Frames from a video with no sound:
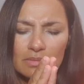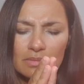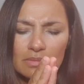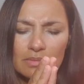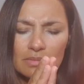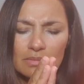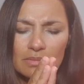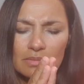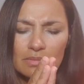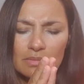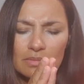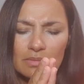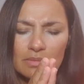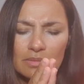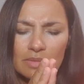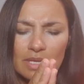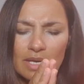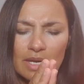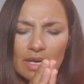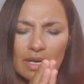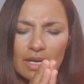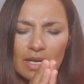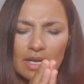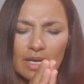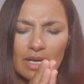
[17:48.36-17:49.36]
We
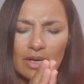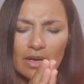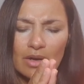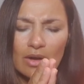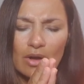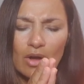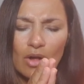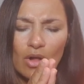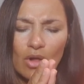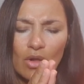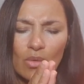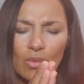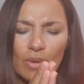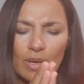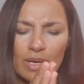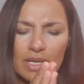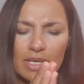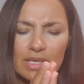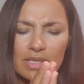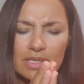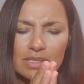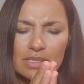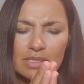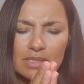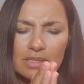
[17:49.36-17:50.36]
are here
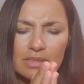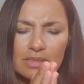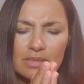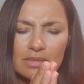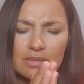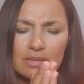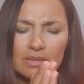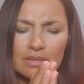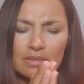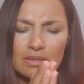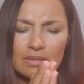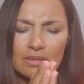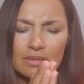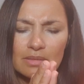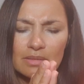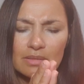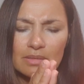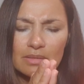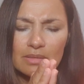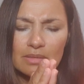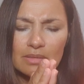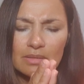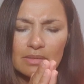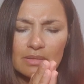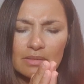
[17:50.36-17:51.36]
always,
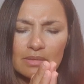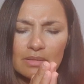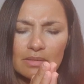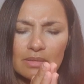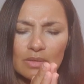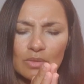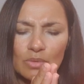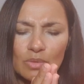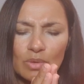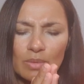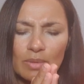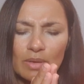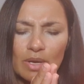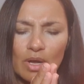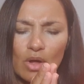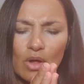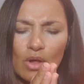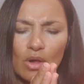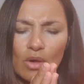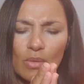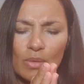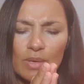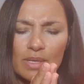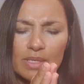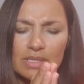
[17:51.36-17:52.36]
and we will
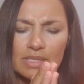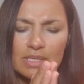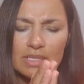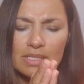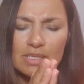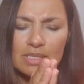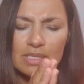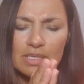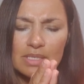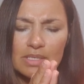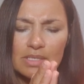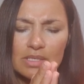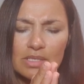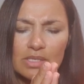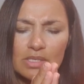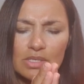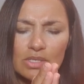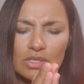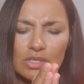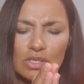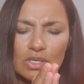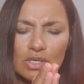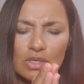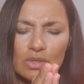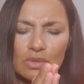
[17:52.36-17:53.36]
always assist
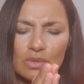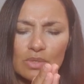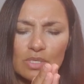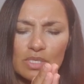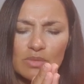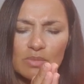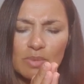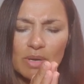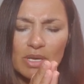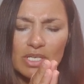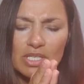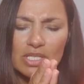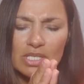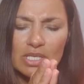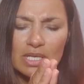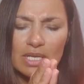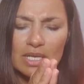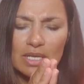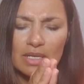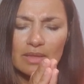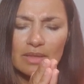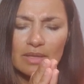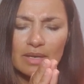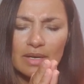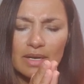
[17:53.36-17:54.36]
you, especially
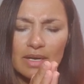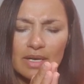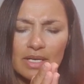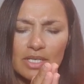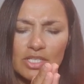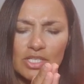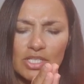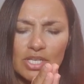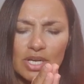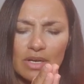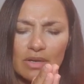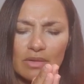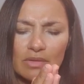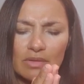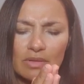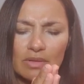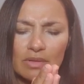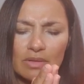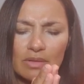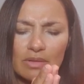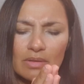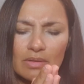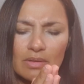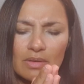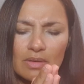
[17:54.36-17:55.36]
in the heart chakra,
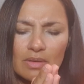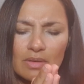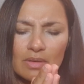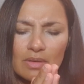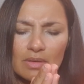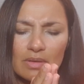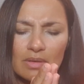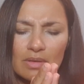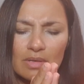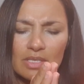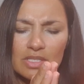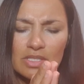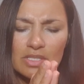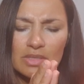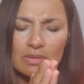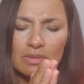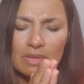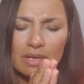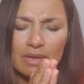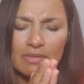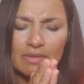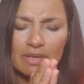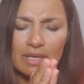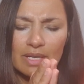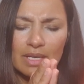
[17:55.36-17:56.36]
as you
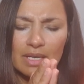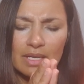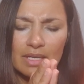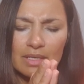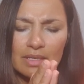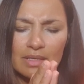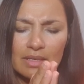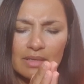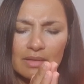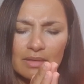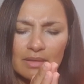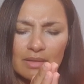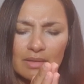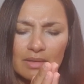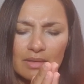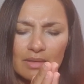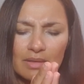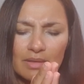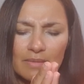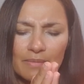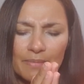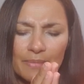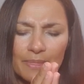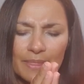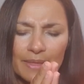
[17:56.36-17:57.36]
navigate
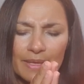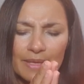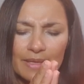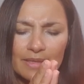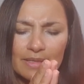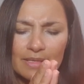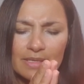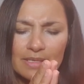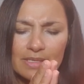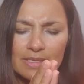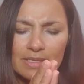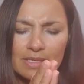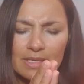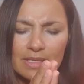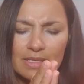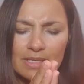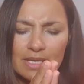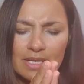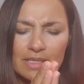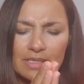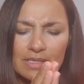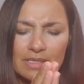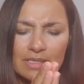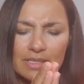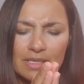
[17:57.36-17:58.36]
this
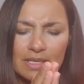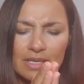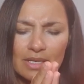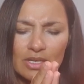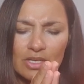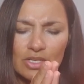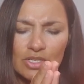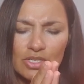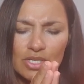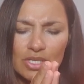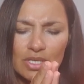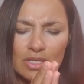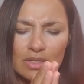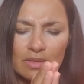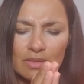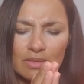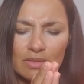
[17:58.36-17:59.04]
dense energy.